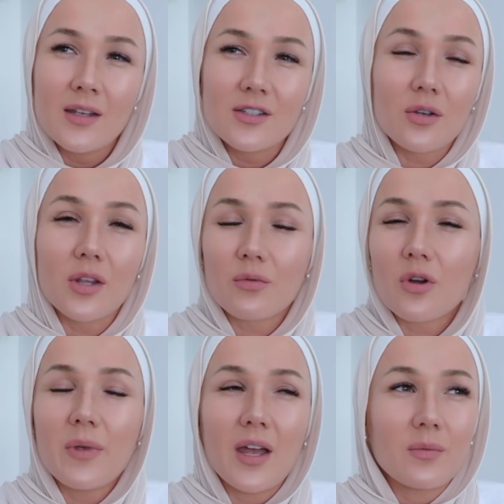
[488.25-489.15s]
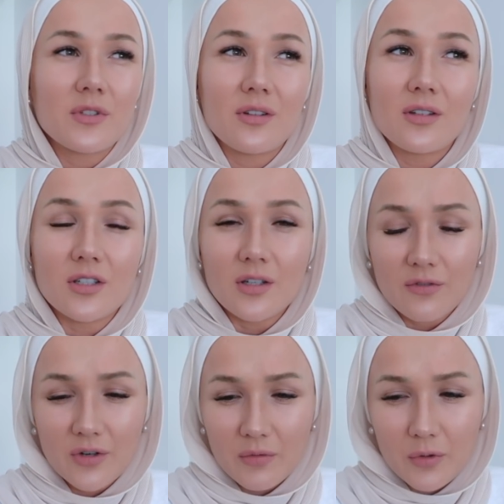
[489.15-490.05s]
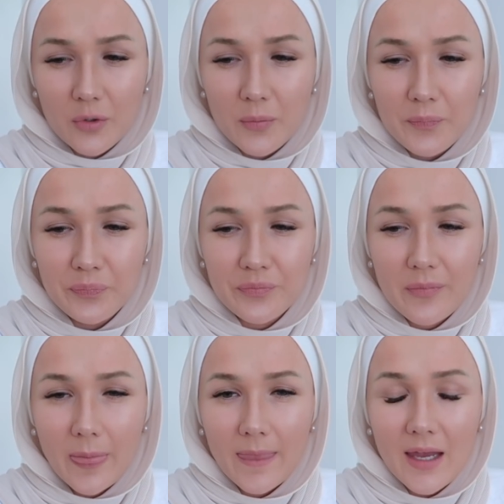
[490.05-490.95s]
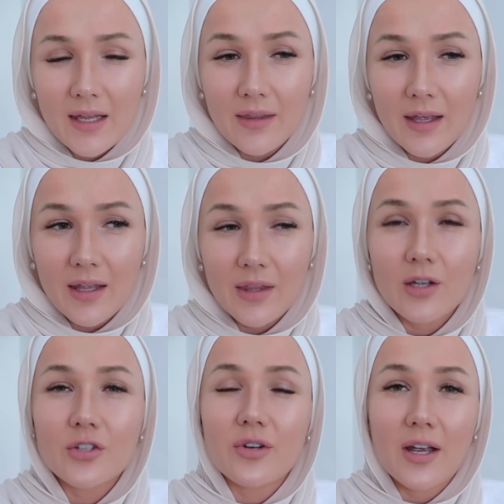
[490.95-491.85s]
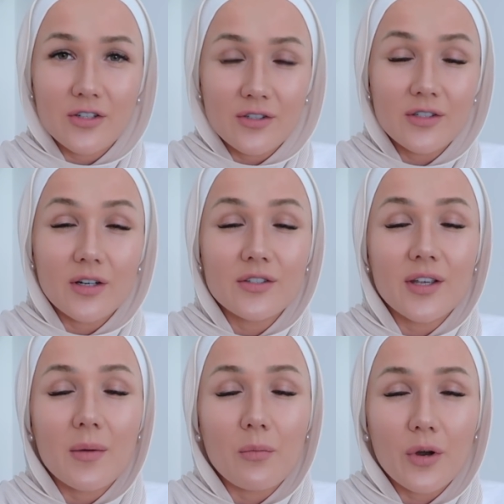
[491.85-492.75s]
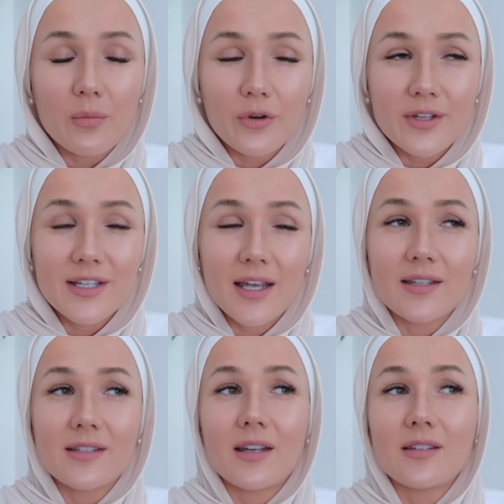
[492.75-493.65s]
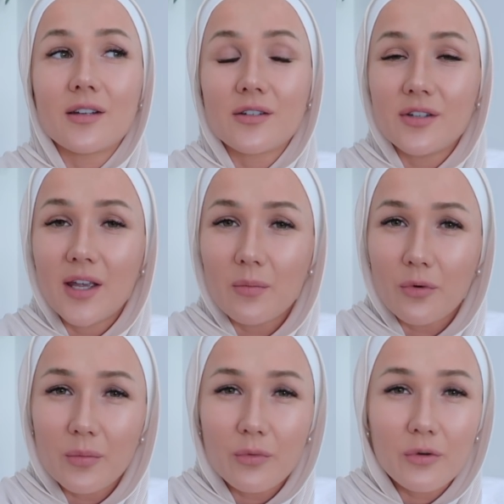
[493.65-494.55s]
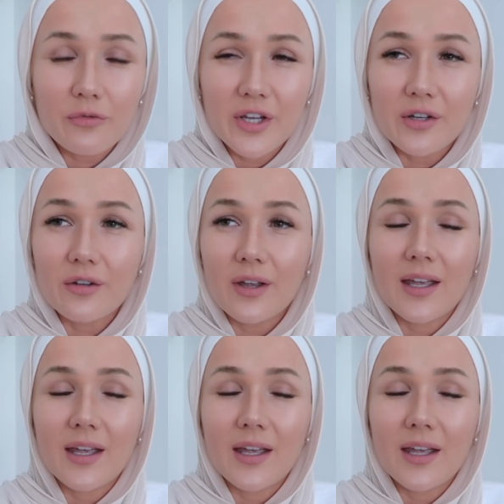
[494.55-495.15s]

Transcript: So they roll me up to the delivery room, and then the contractions start to get more and more intense, and it starts to get more and more real.